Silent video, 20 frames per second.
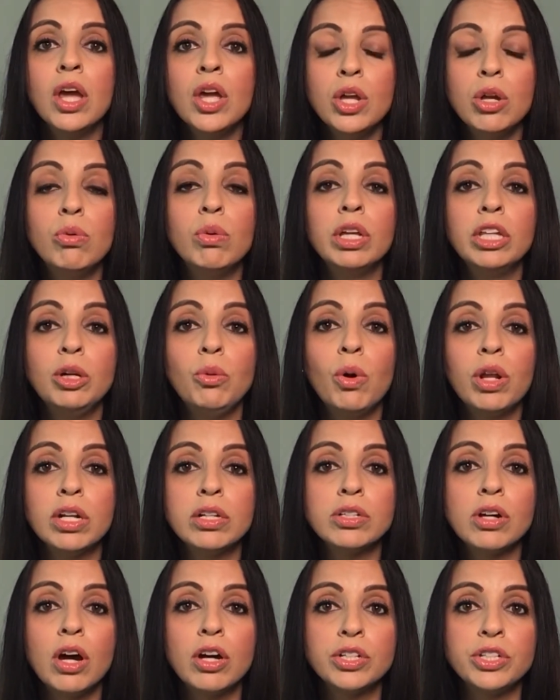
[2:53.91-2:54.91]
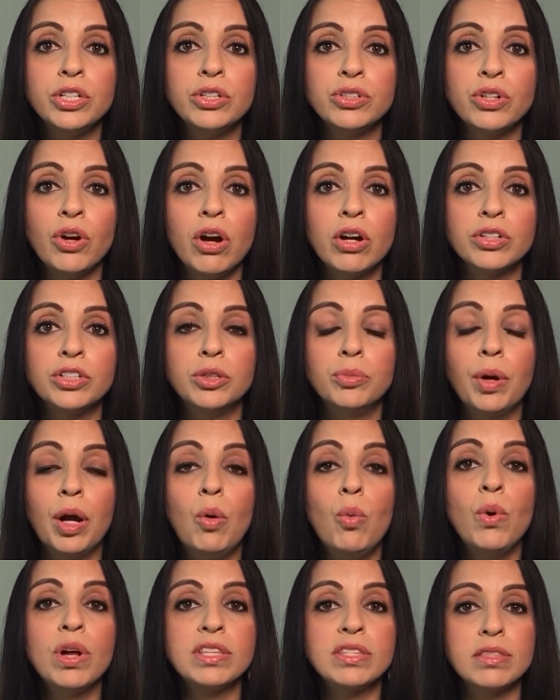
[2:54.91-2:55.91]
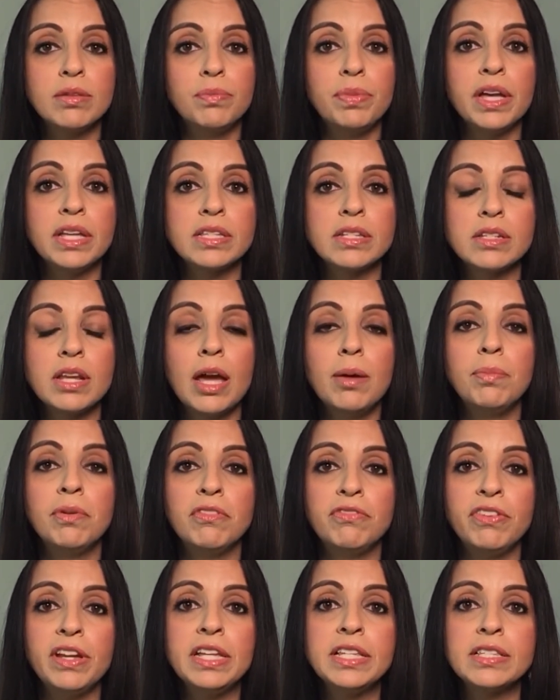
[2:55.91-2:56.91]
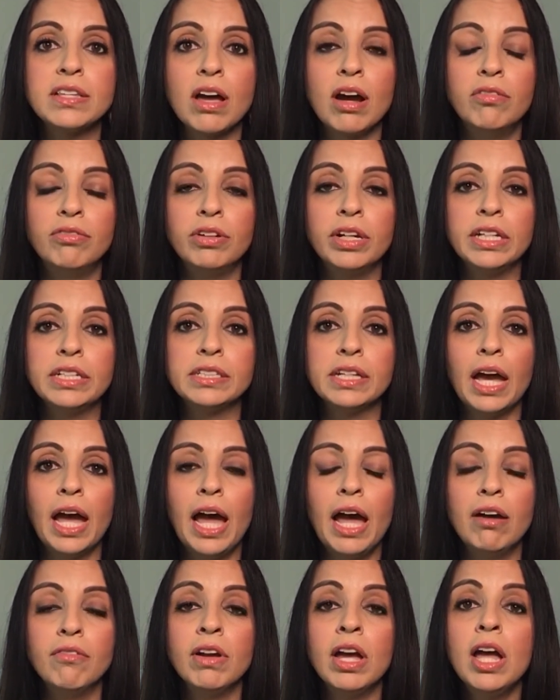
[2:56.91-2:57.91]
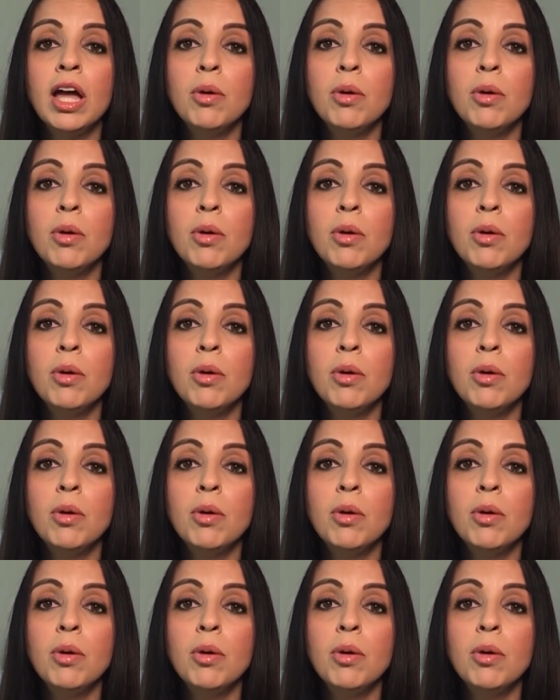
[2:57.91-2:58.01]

you really want to talk to your doctor about what's the best type of face covering to have.